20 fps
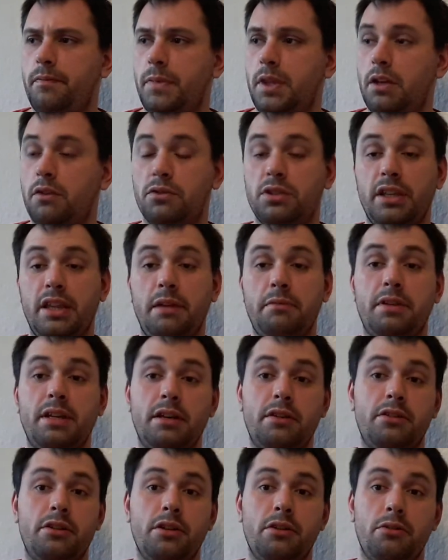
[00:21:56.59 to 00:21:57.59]
Obviously they
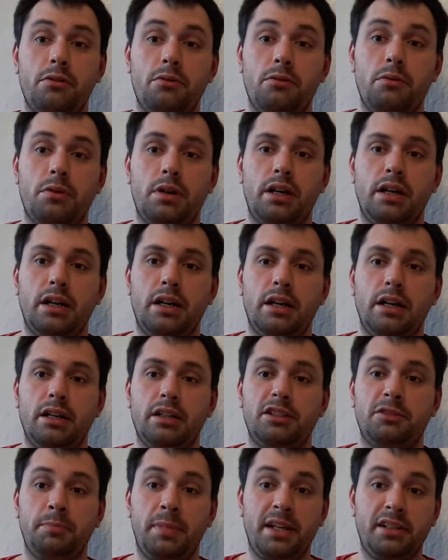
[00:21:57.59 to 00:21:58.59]
did do
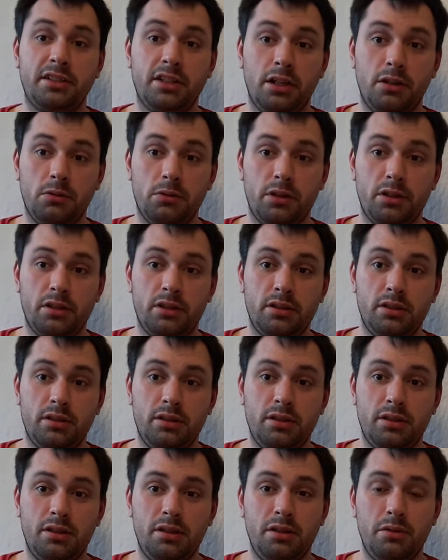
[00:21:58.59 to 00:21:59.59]
Space Hulk,
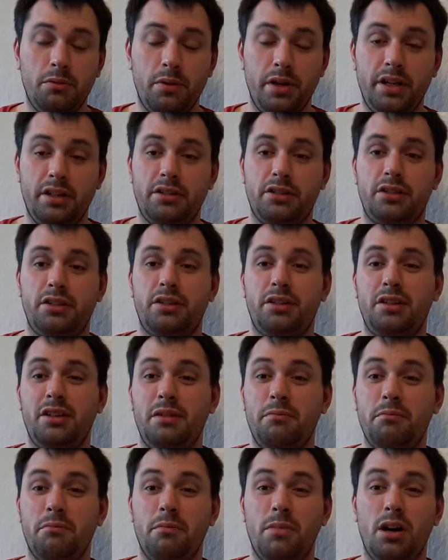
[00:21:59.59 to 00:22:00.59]
which
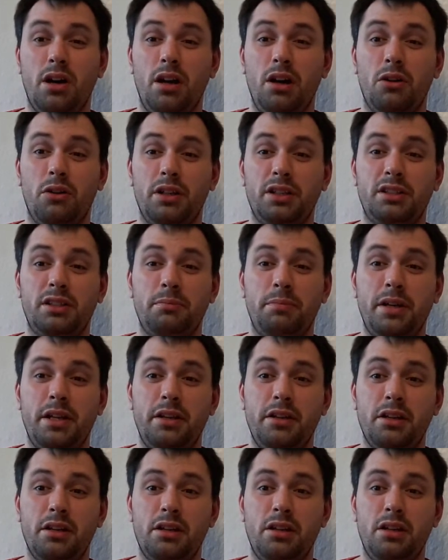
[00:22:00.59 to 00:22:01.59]
in my honest
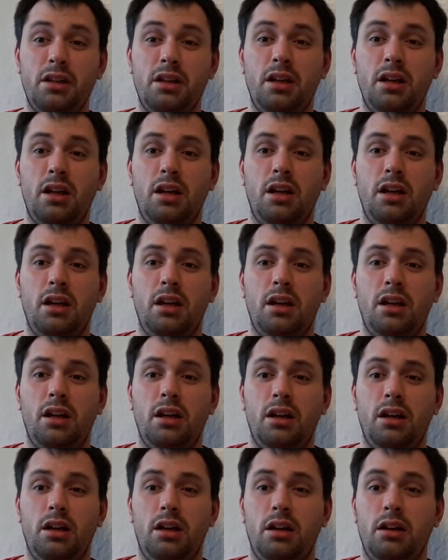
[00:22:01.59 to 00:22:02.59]
opinion
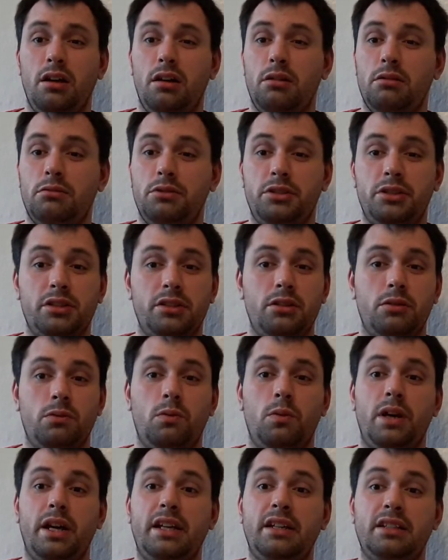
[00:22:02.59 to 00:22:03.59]
was just a
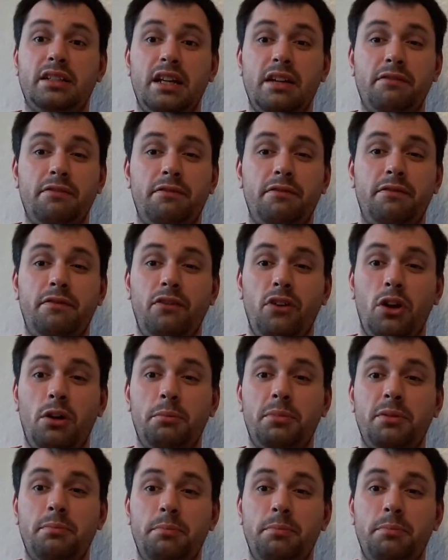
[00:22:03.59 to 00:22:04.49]
waste. It flopped